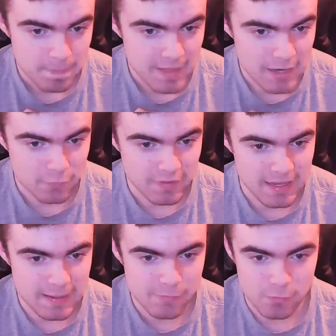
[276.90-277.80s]
I just think
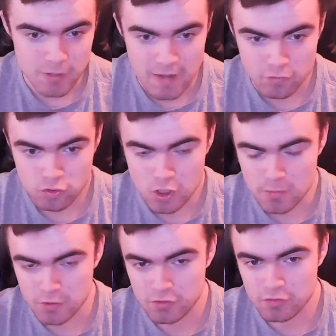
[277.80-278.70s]
that Ipswich will have too
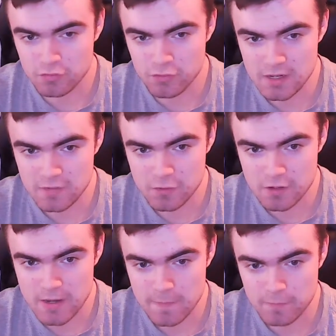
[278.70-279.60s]
much, really,
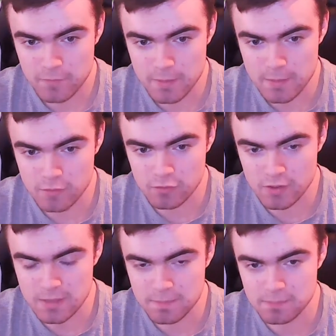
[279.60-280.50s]
for Plymouth to
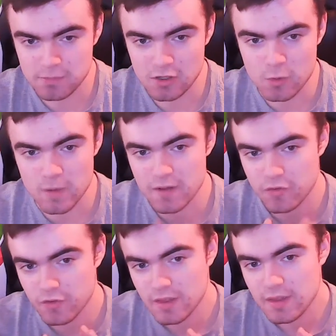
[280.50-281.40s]
really deal
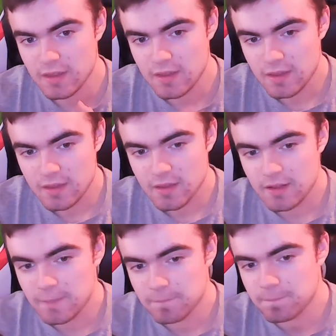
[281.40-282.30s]
with.
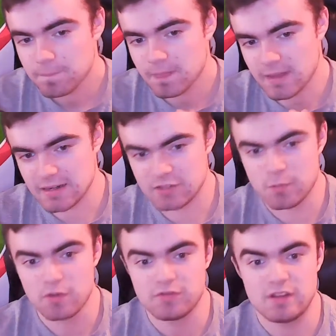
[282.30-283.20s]
And I
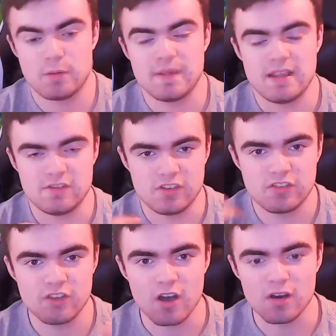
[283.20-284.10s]
suppose this probably is the
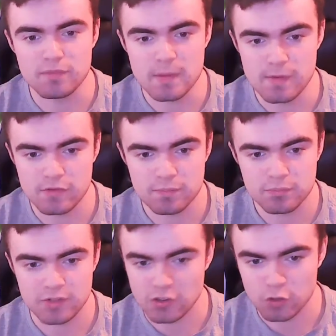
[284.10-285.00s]
start of Plymouth's
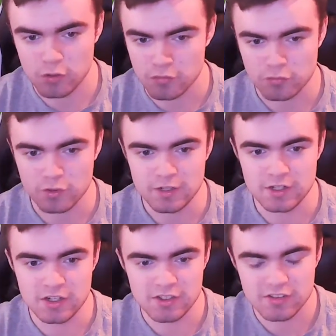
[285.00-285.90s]
pretty tough run, and
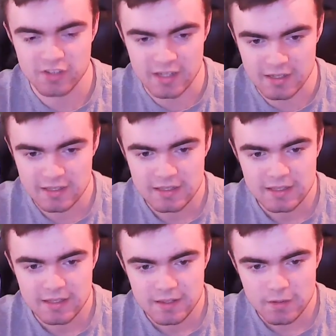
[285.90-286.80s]
you could say.
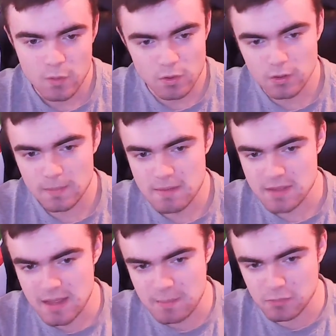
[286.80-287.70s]
Although
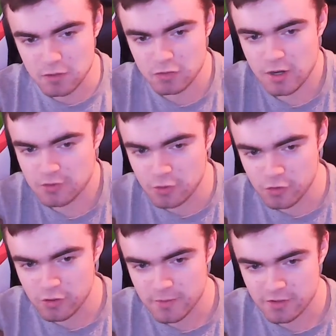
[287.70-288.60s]
I'm not too
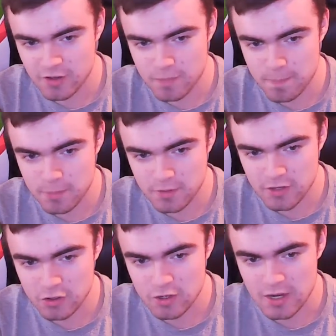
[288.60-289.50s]
sure myself, but
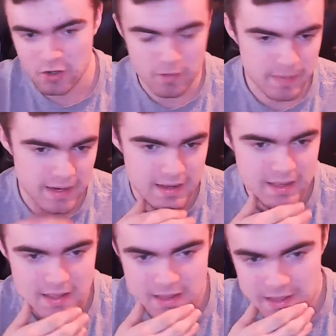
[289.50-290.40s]
it could be
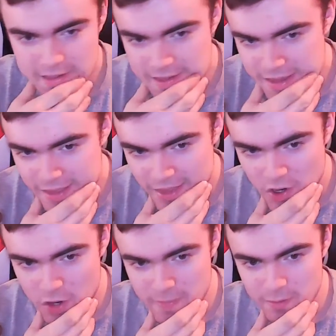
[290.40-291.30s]

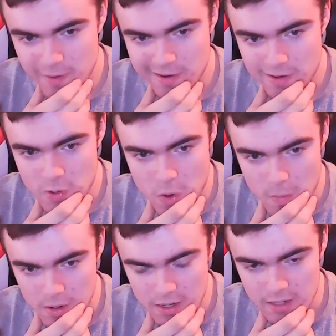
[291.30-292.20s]
the way to go,
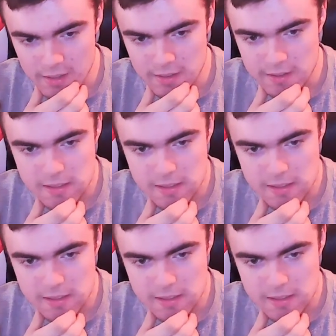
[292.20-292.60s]
I'm not gonna lie.